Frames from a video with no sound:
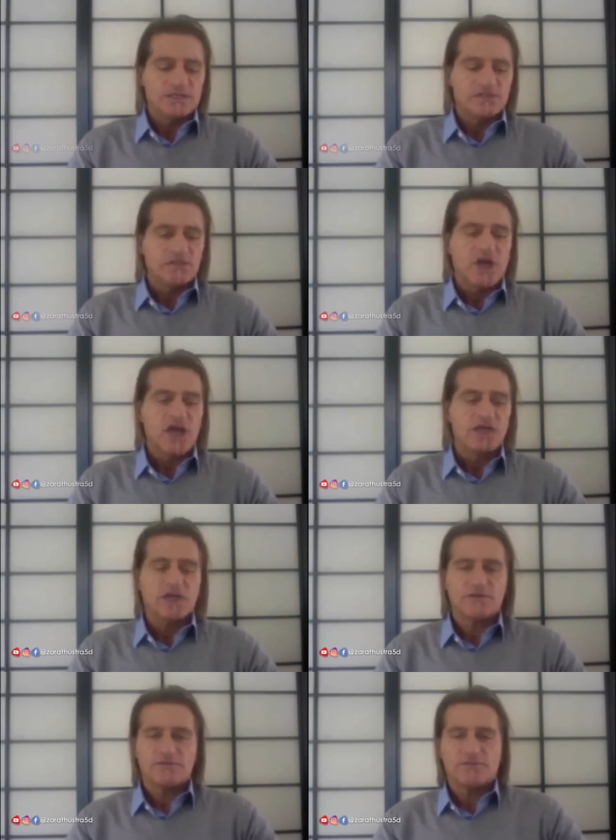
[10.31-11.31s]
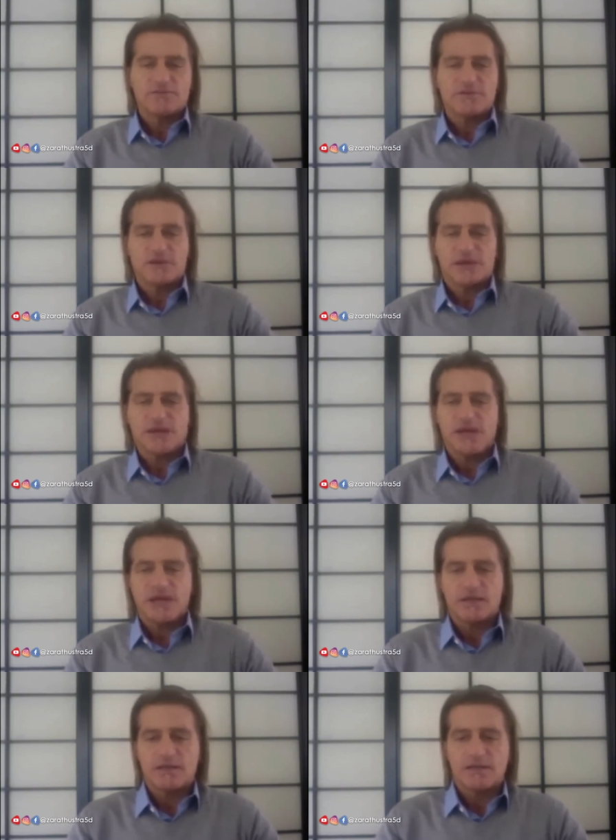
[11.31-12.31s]
at the dawn of
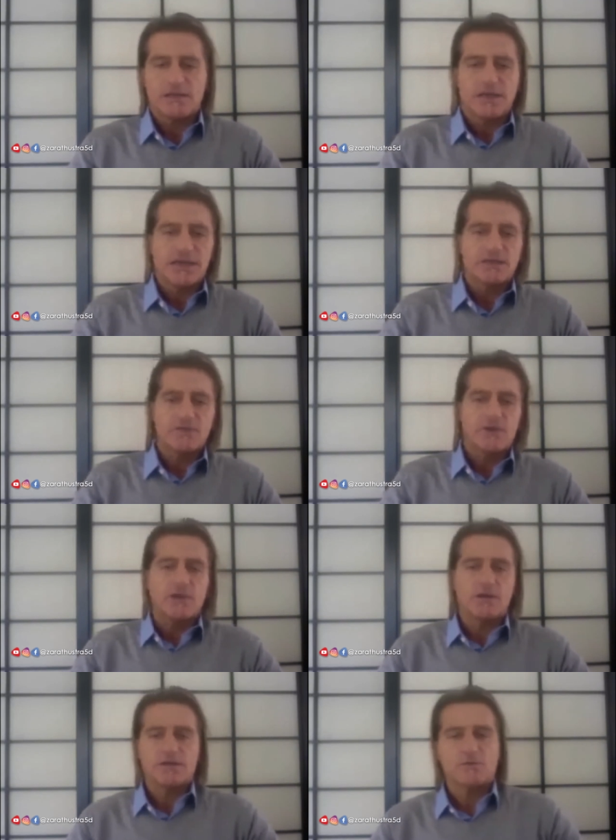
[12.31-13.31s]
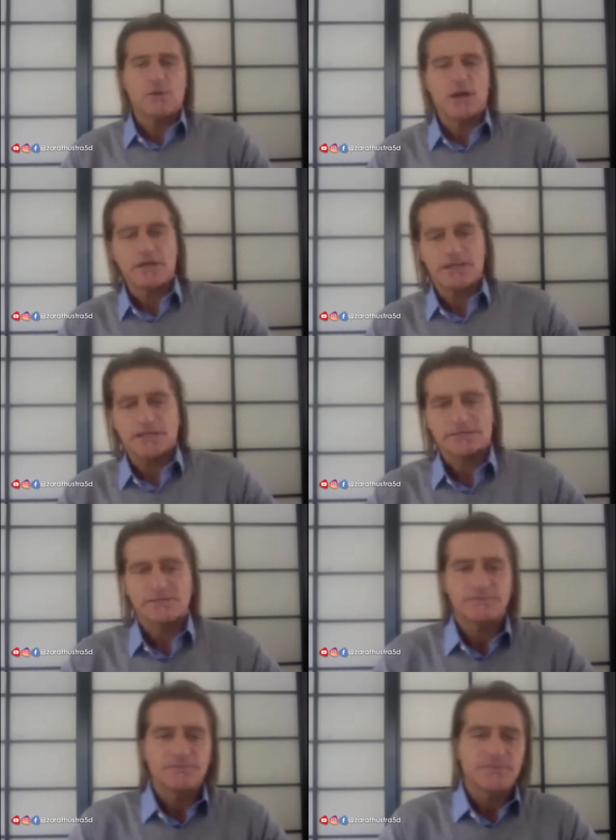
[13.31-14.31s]
Aqu
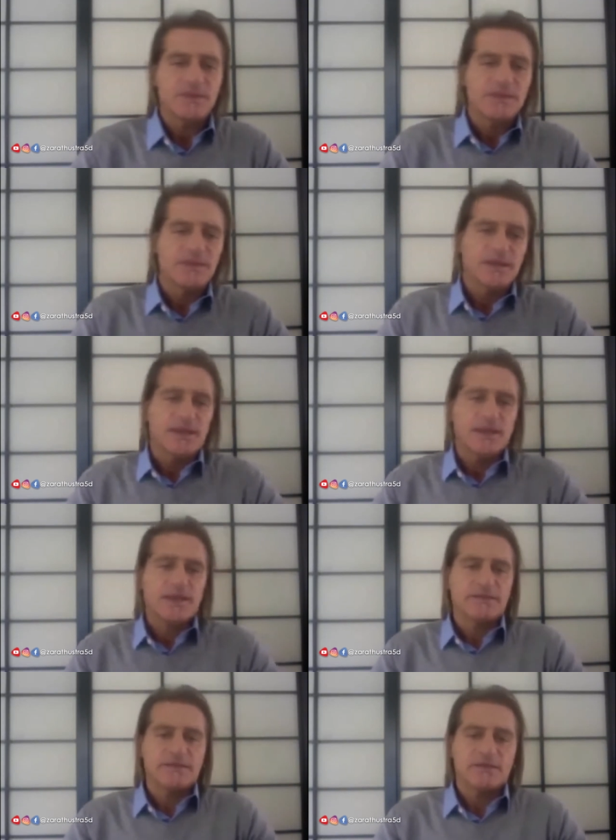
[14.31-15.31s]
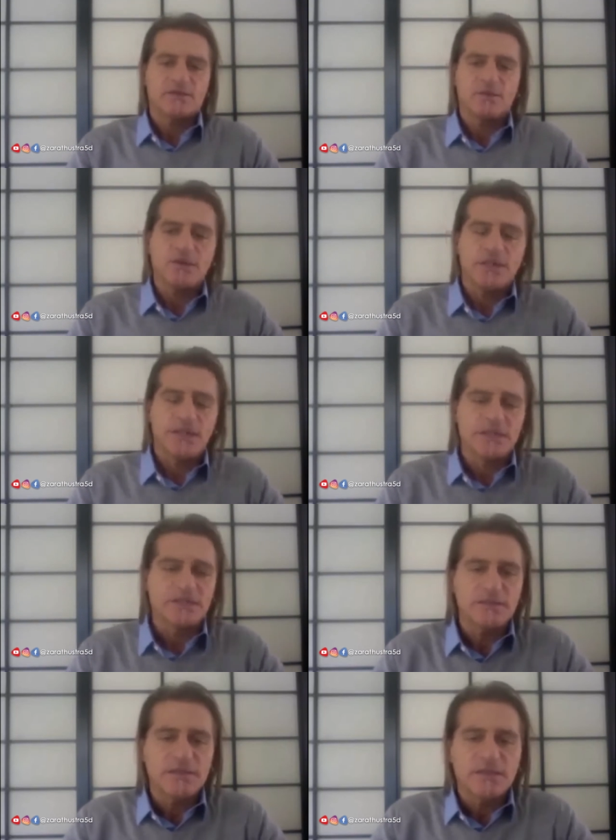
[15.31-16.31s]
Aquarius and the
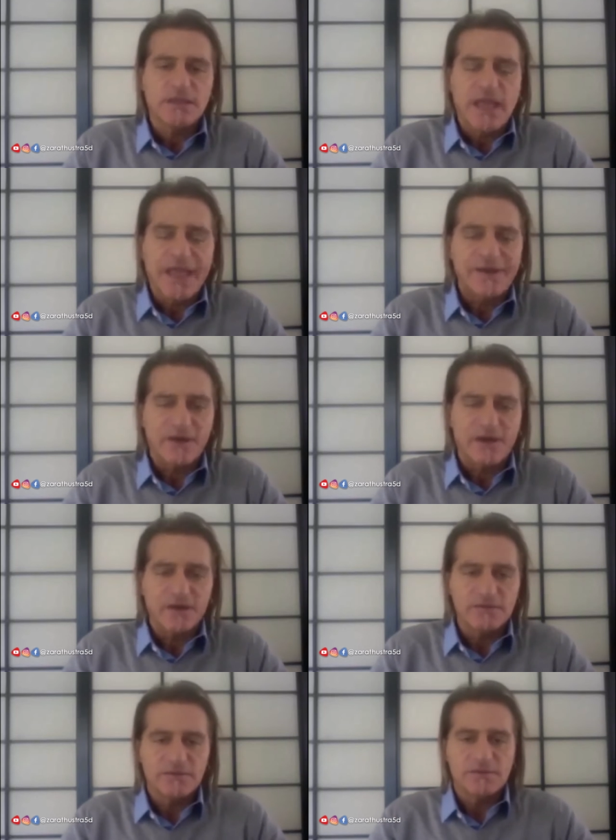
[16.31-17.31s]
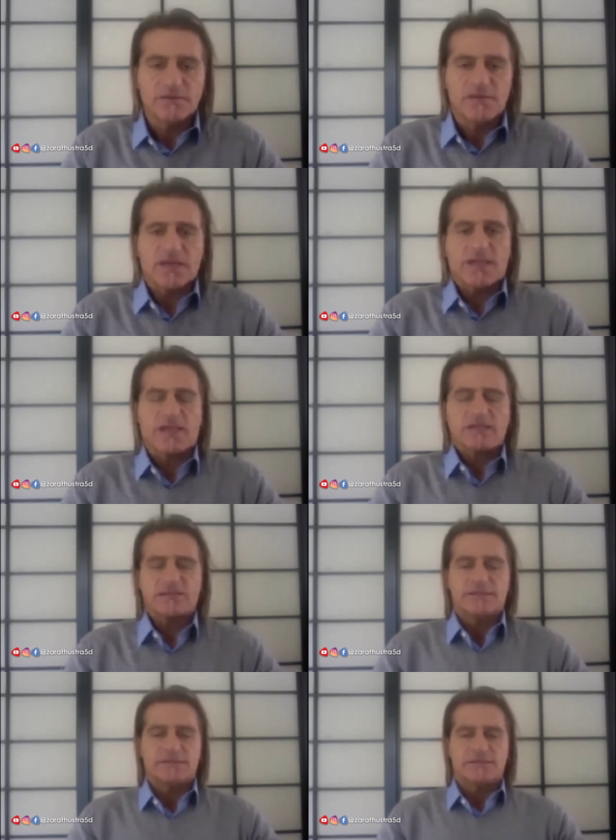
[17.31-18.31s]
Aquarian era.
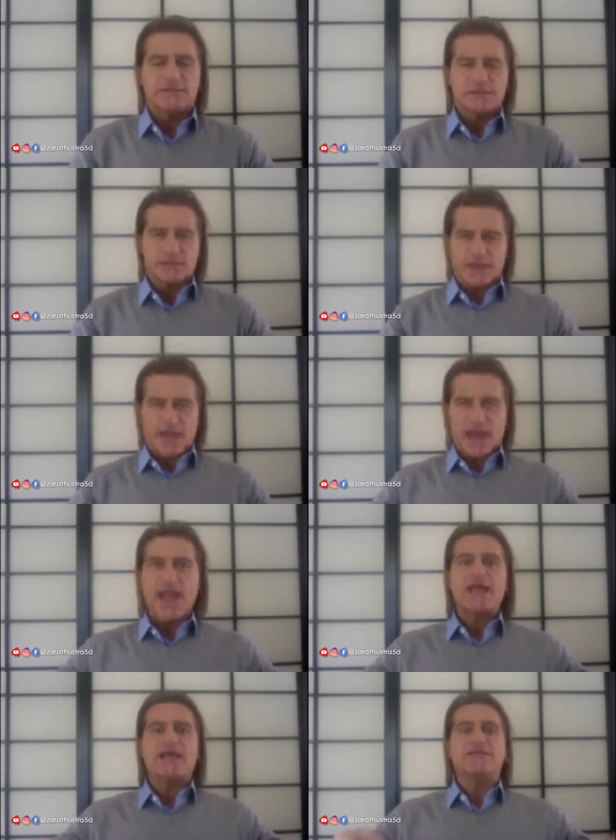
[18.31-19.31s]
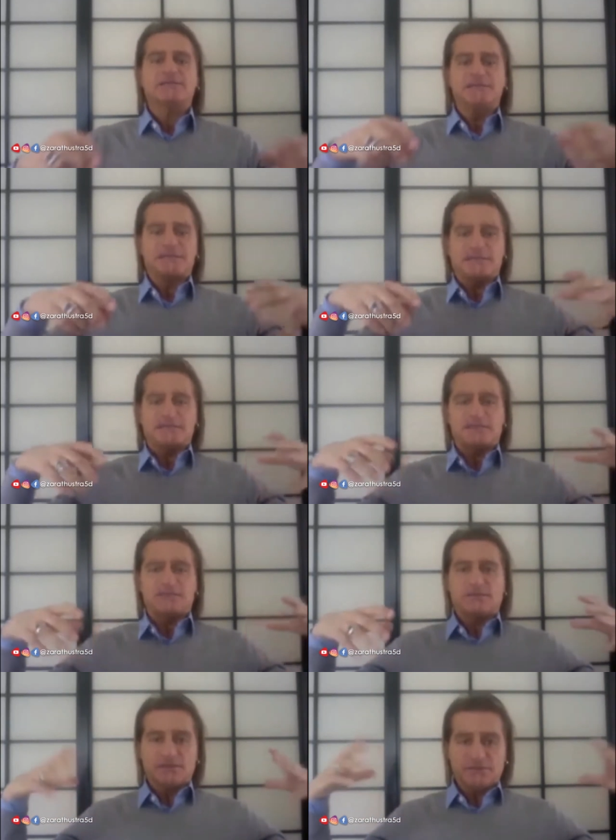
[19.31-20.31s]
And as
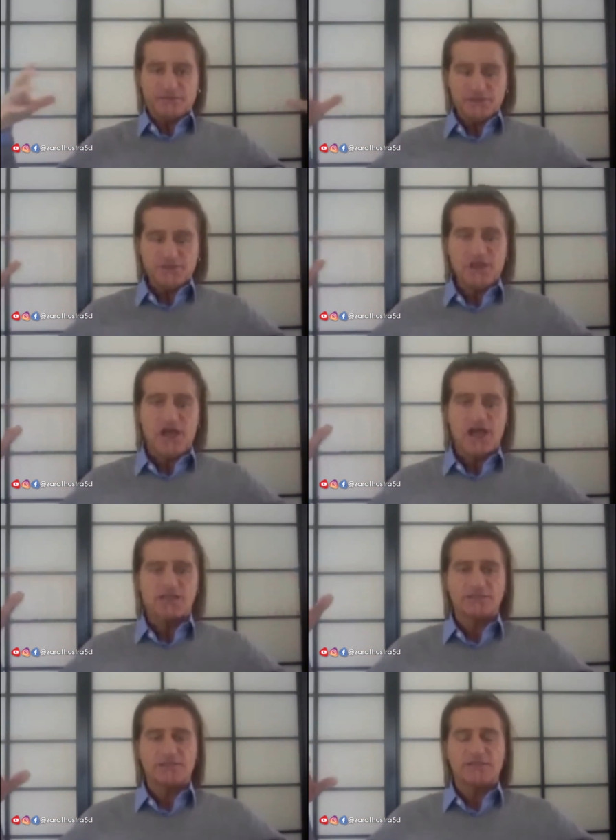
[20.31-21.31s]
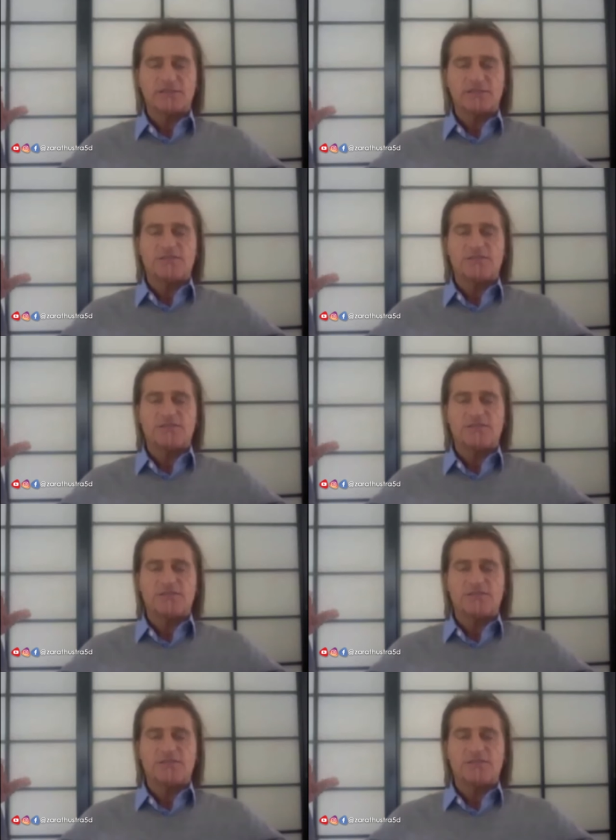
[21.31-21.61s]
the facade